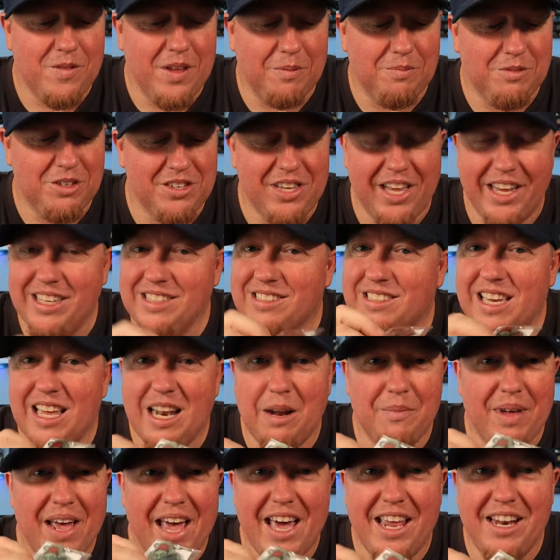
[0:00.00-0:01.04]
I'm just, like I
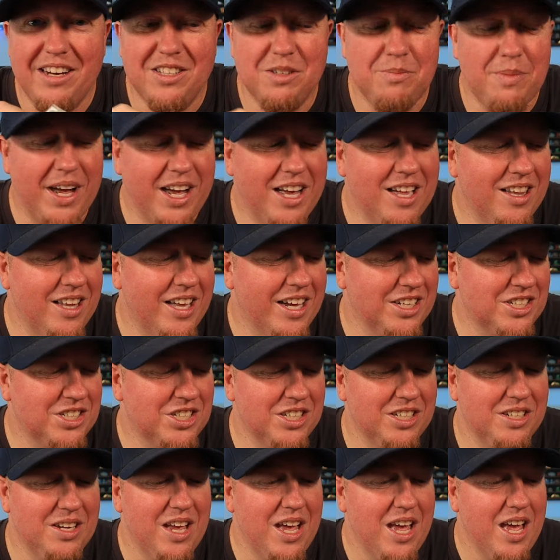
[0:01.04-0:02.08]
said, I'm gonna add it to my
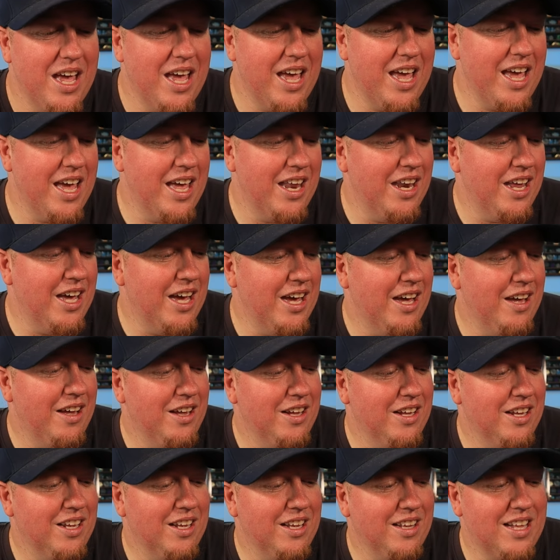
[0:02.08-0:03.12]
collection. And
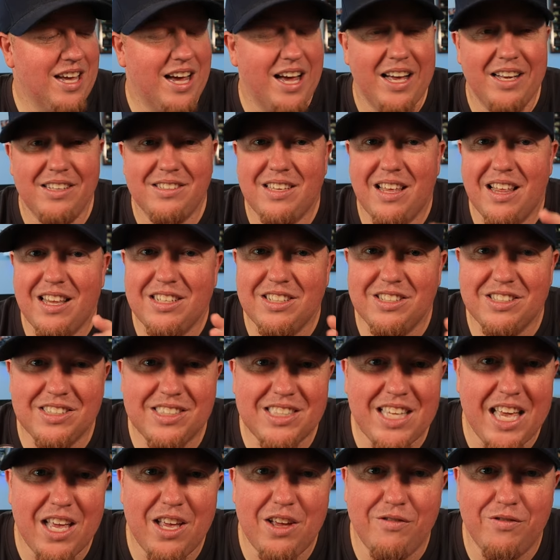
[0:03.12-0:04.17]
guys,
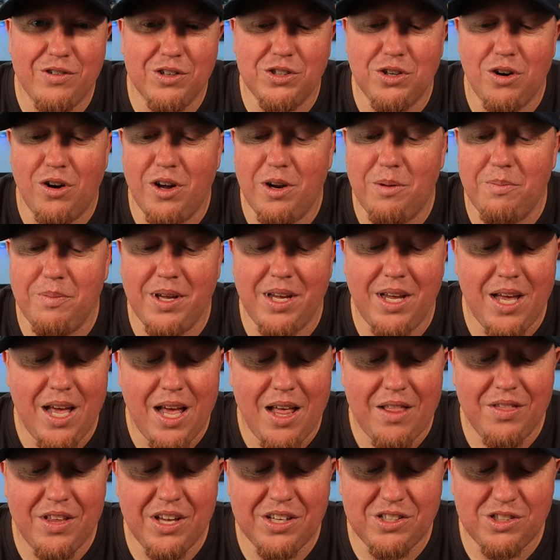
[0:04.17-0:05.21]
just thank you for joining me.
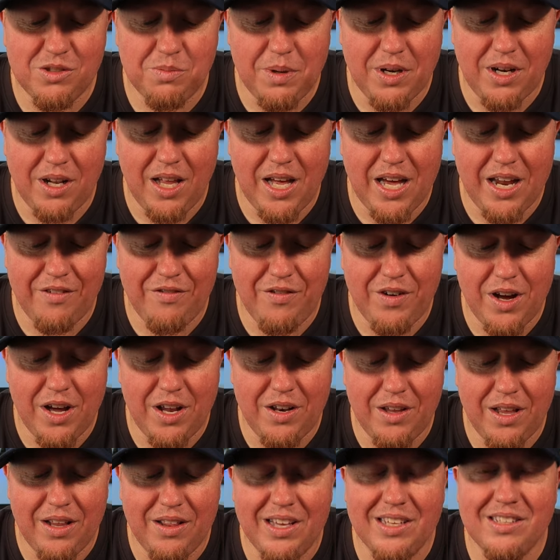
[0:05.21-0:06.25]
This has been a lot of
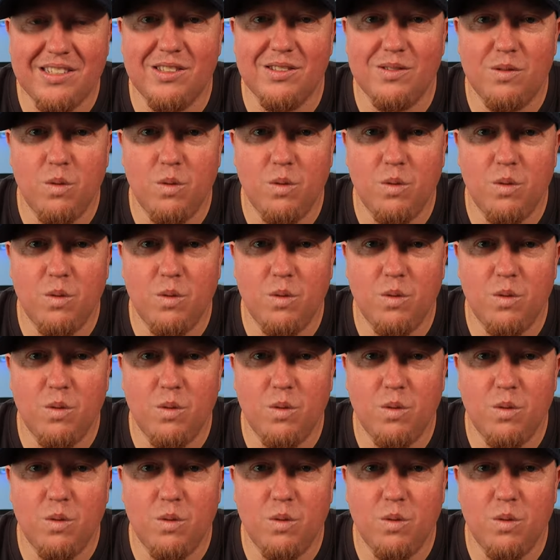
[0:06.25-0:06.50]
fun, and this